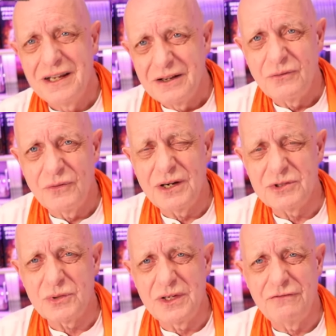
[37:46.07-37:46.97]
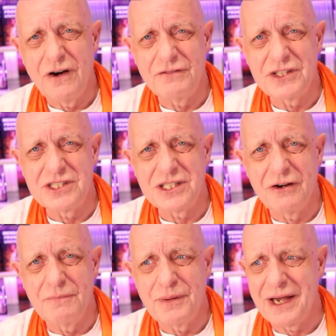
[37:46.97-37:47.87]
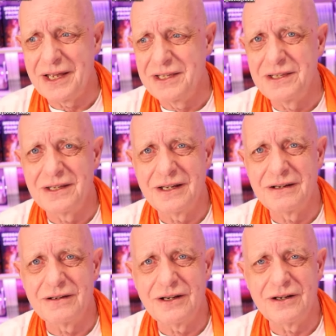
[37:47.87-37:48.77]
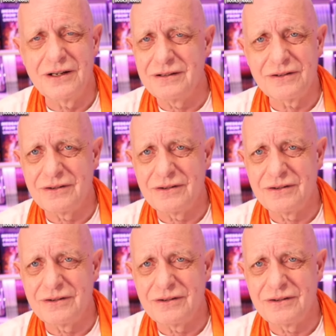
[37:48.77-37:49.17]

when i was 25 this is going back in uh,